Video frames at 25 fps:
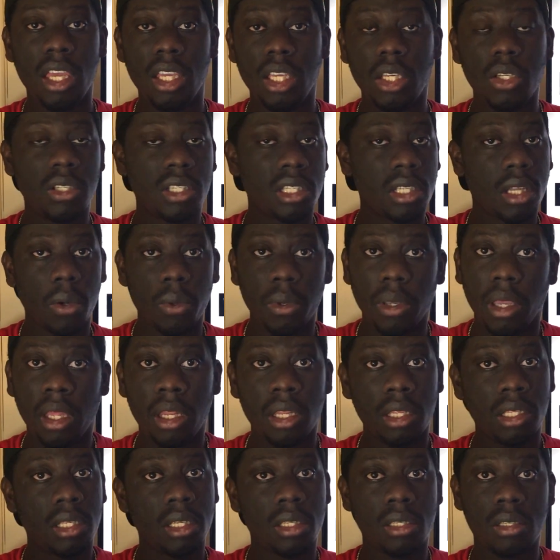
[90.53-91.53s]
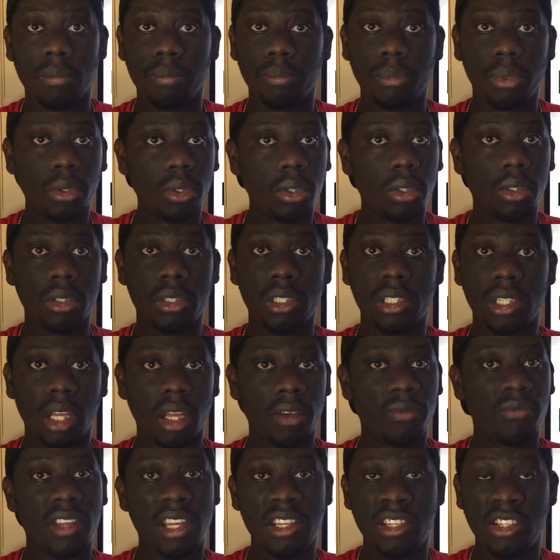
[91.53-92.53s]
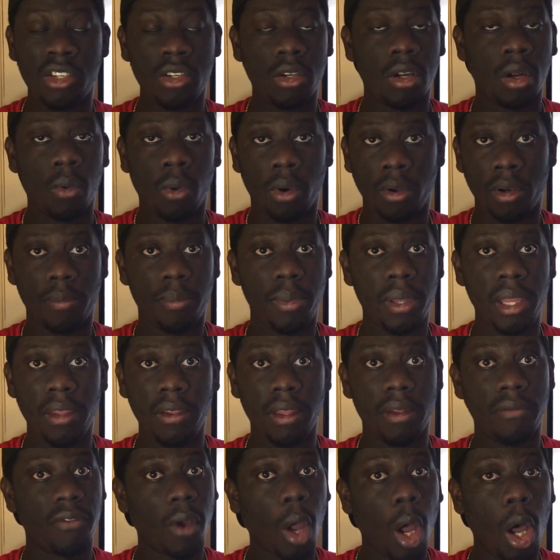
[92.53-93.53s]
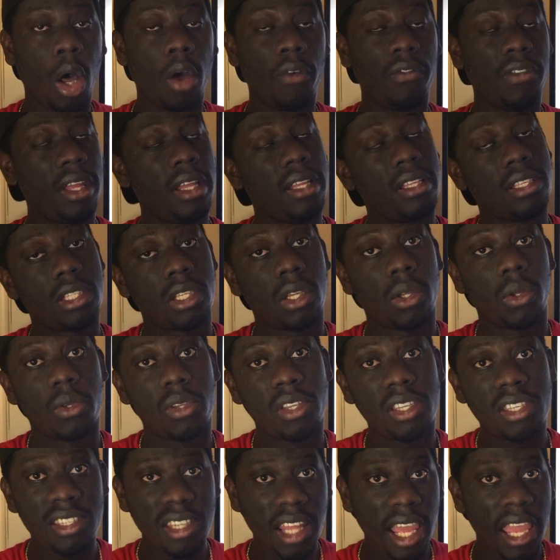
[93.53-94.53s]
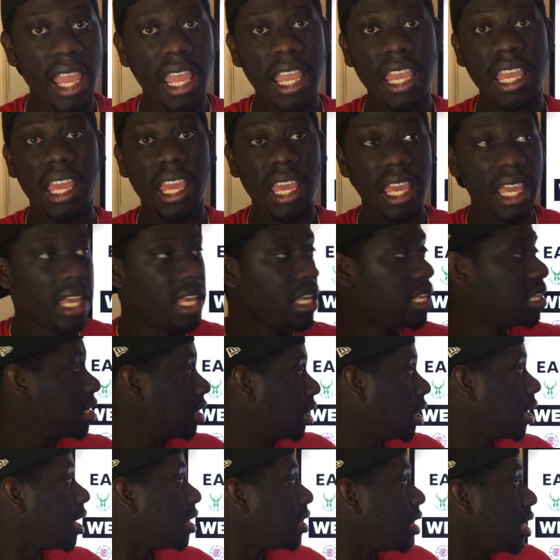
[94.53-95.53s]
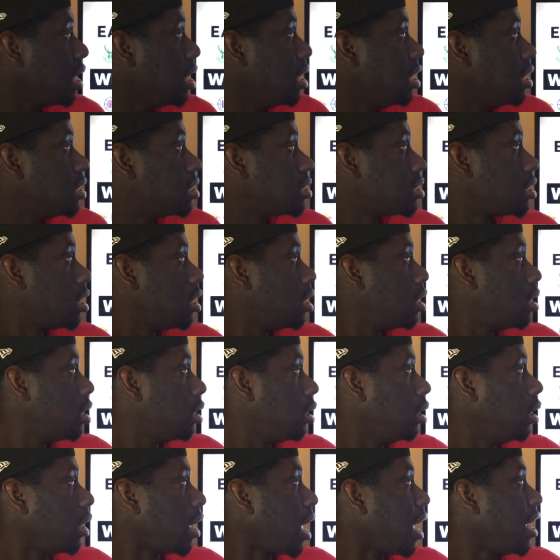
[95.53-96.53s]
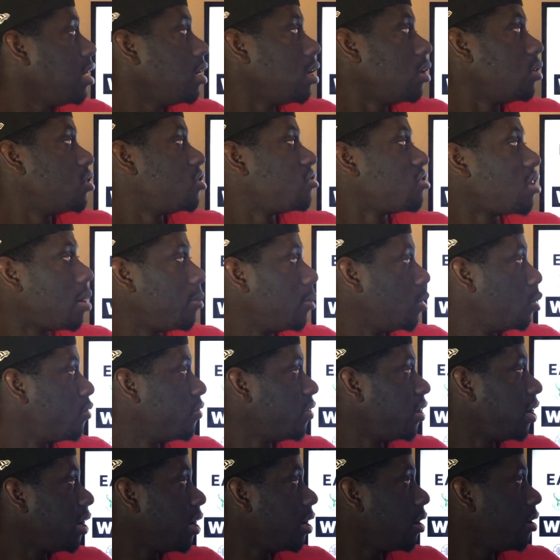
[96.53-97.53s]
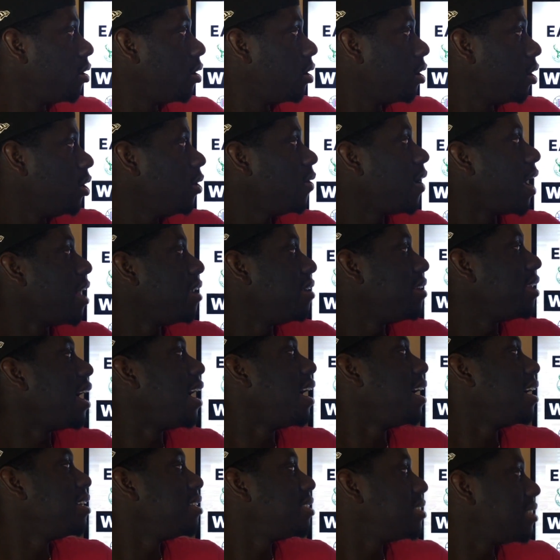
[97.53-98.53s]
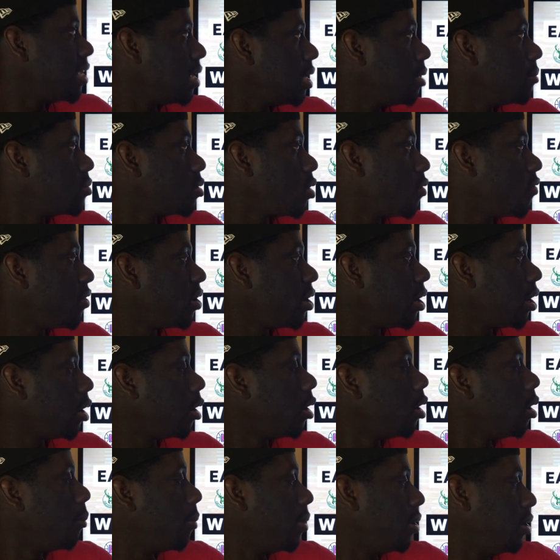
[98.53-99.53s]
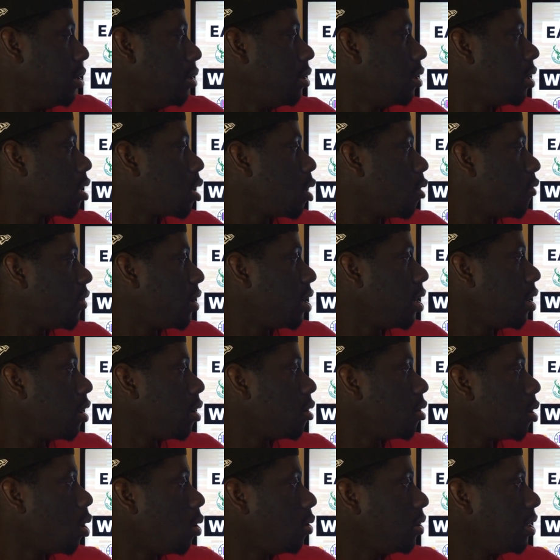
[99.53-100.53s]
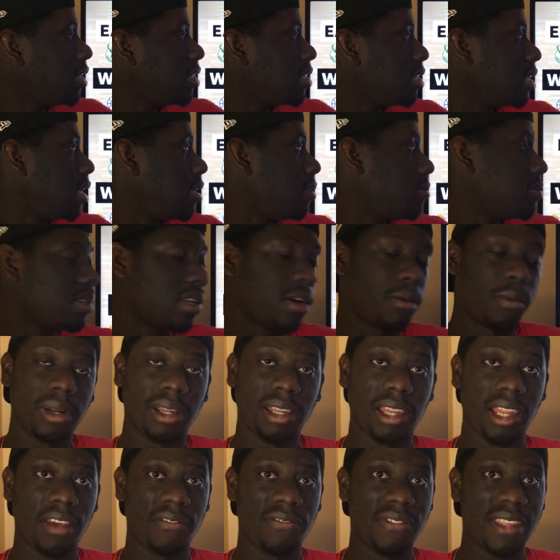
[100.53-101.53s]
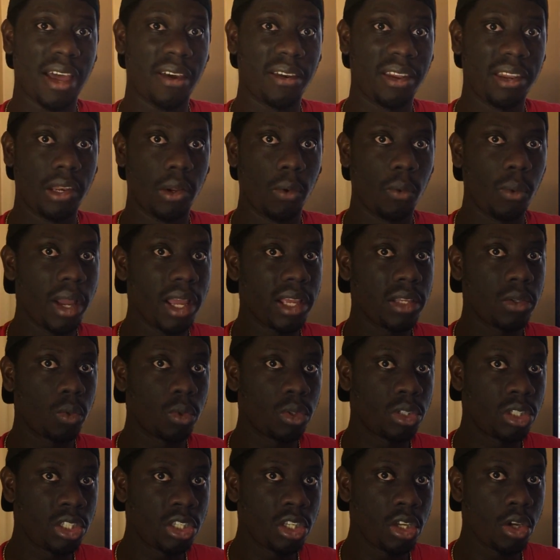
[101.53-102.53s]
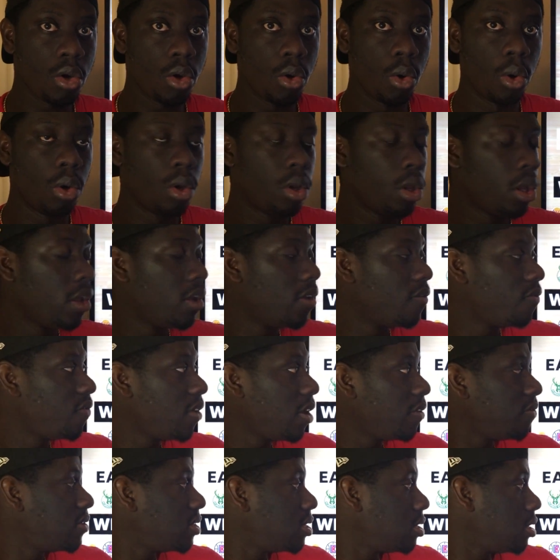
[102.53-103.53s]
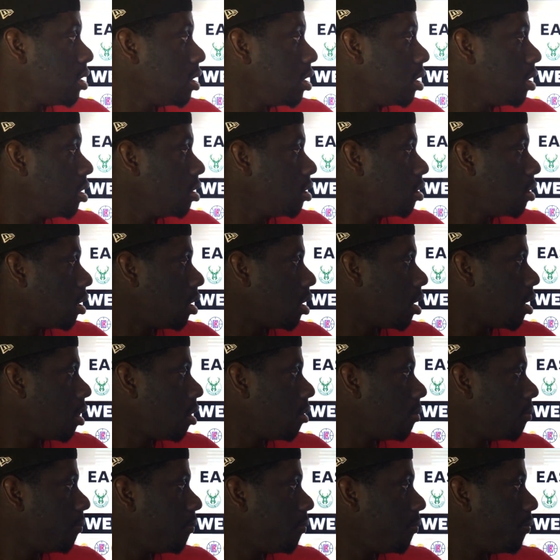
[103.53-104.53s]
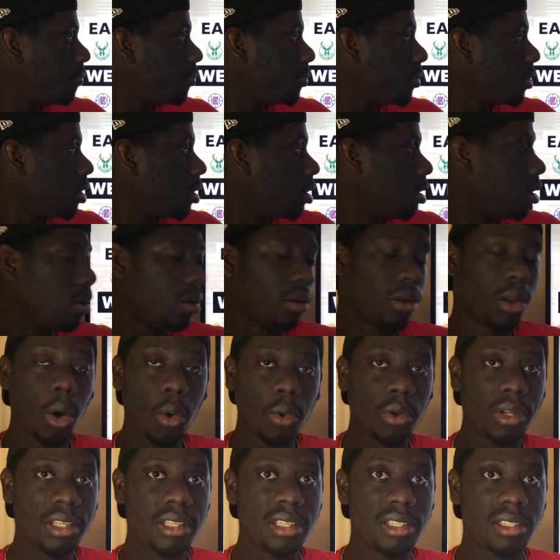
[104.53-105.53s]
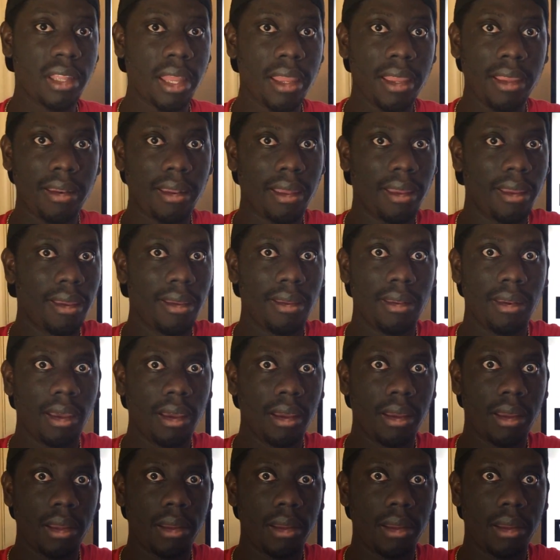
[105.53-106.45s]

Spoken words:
you're just going to get into some bull stuff that you don't want to be involved in. So stay East. Look at the East. Look, ain't no drama over there. You got 9 teams over there. But you look over here, the only teams that were left out in the West was 2. 15, Golden State and, I